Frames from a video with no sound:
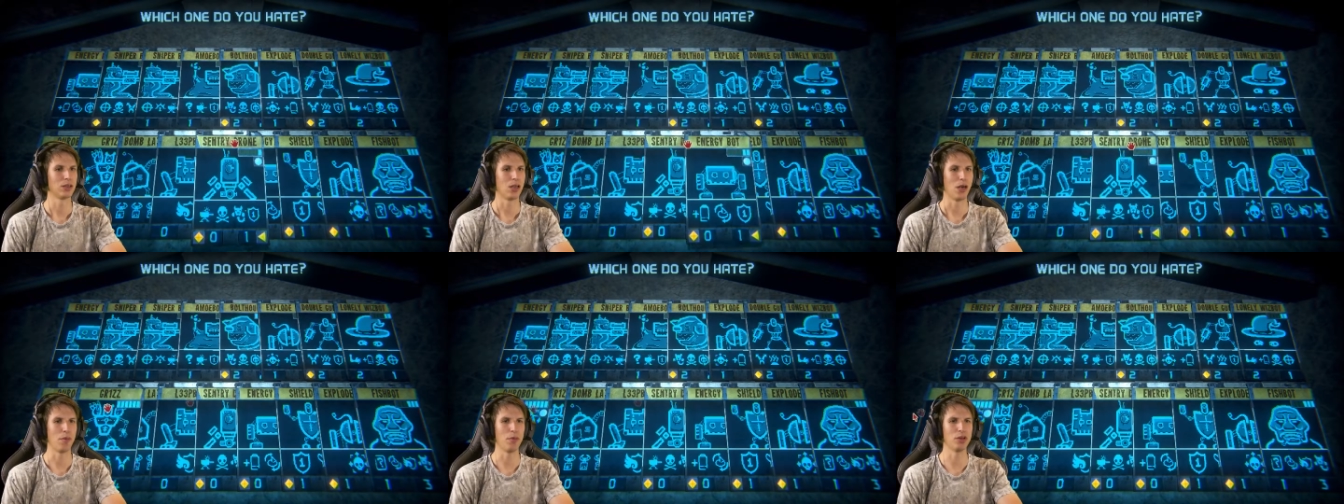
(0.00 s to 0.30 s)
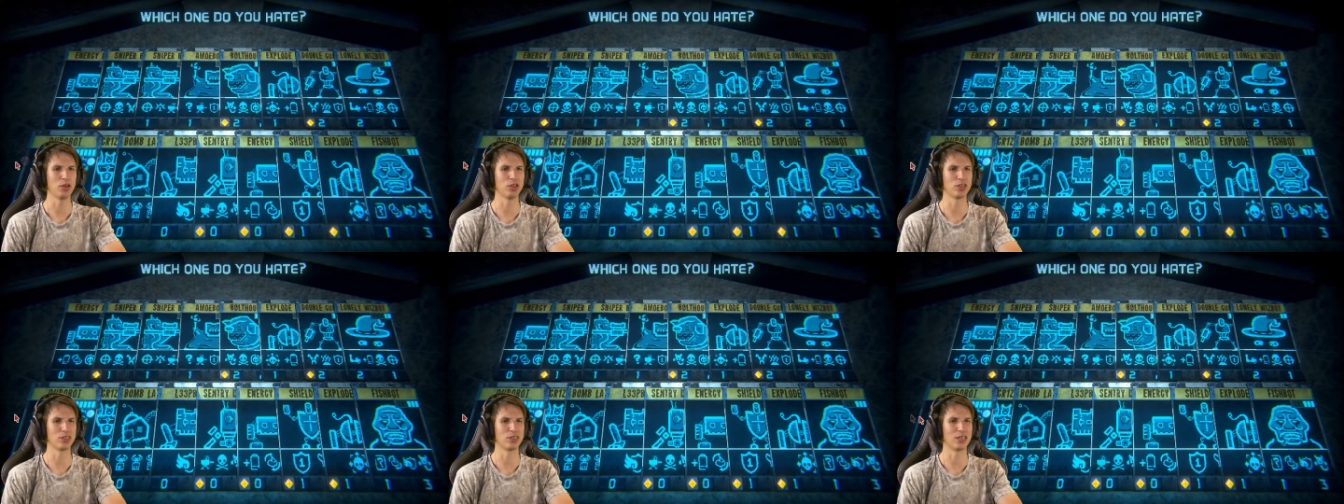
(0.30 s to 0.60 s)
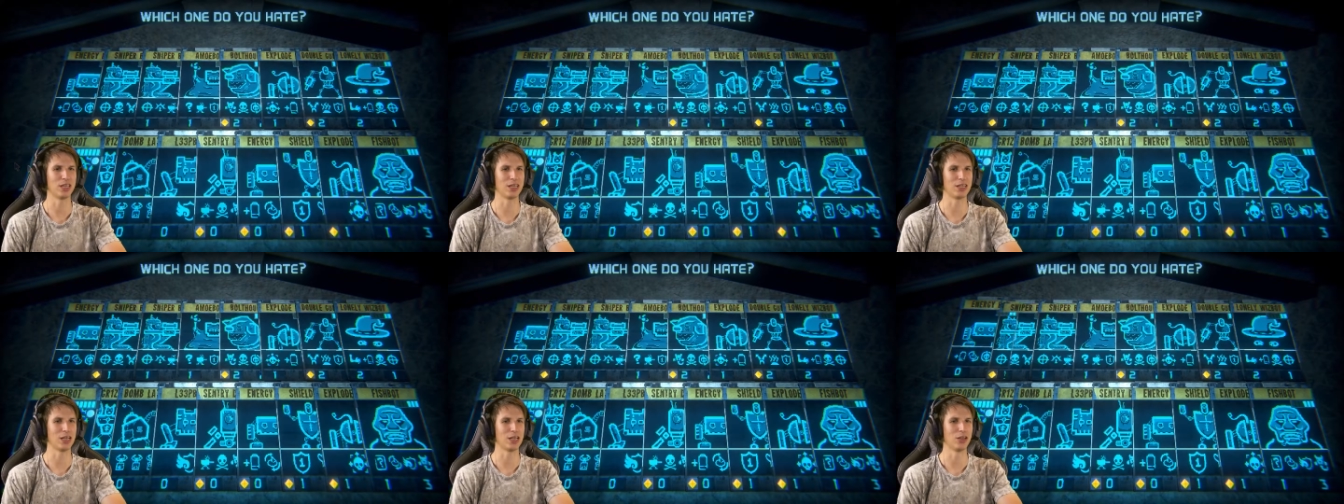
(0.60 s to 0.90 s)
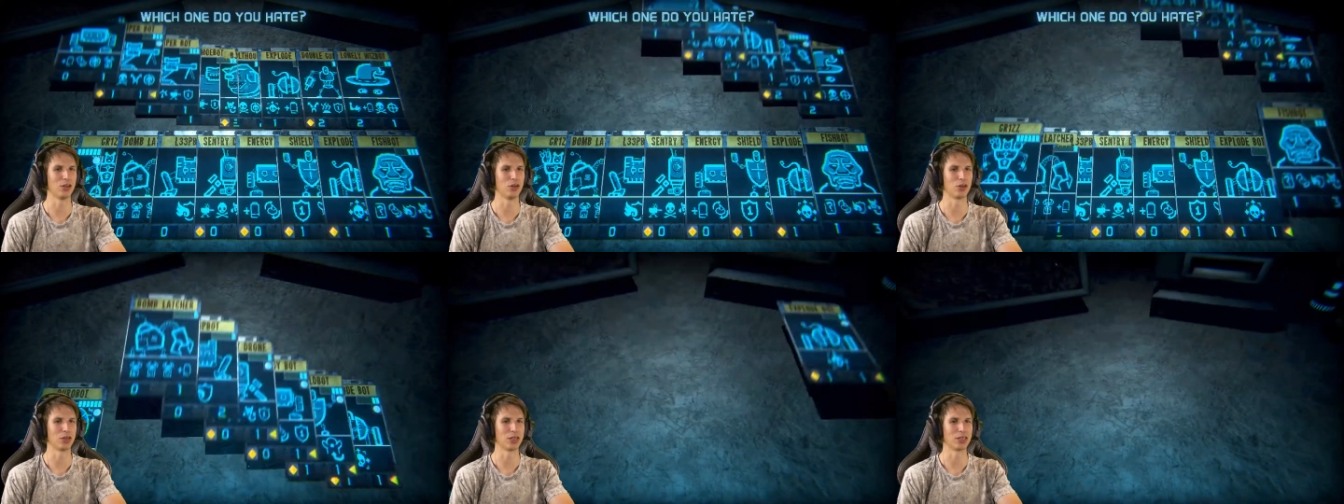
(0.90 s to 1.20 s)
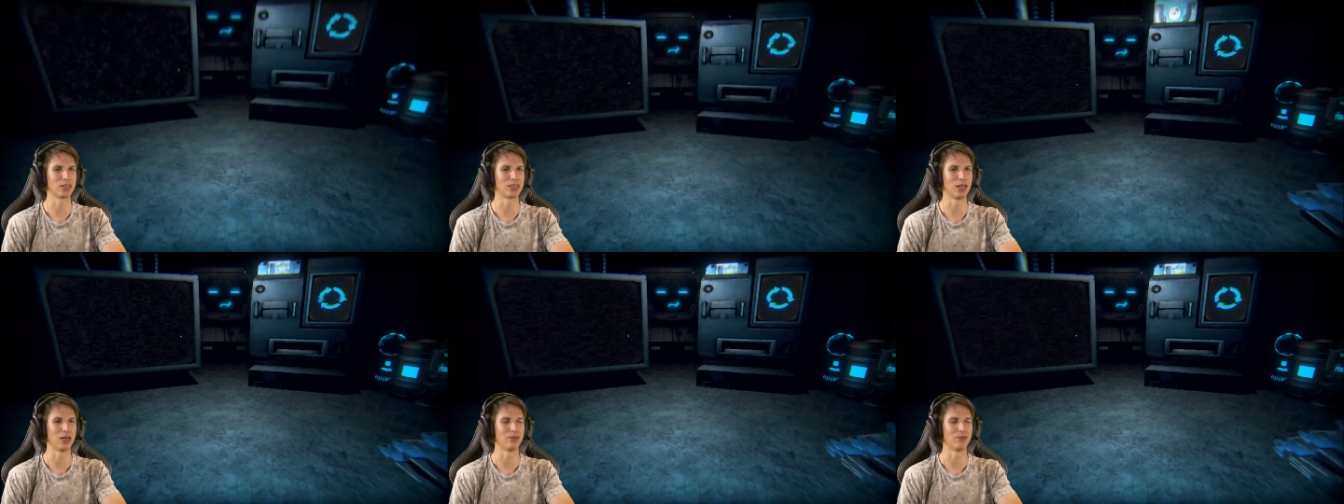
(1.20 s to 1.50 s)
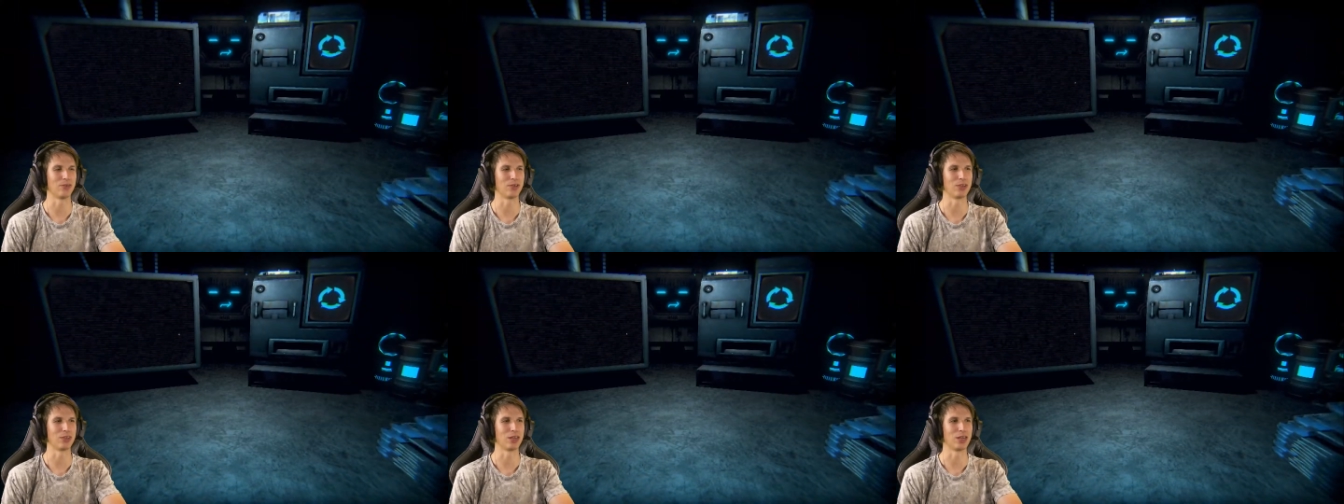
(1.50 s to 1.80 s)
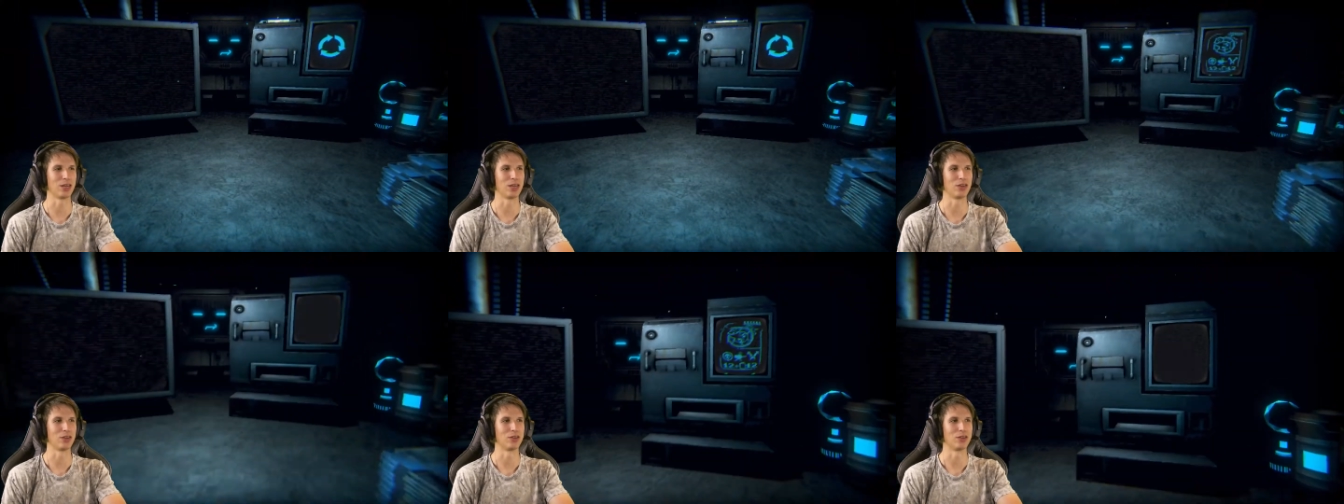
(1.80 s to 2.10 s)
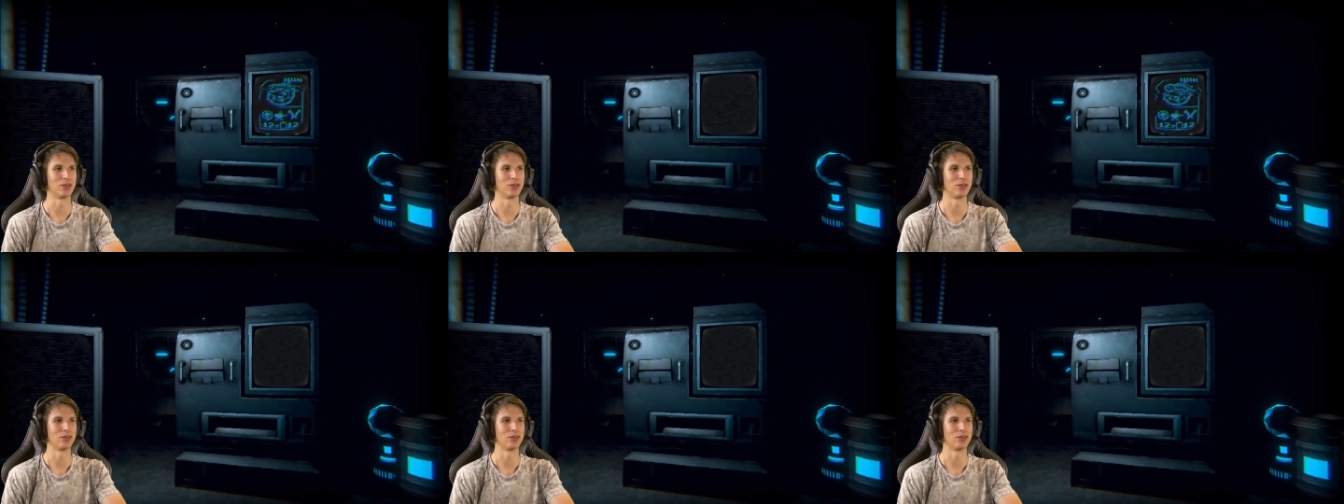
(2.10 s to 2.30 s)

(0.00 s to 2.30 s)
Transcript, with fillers: Let me just take a look at something there.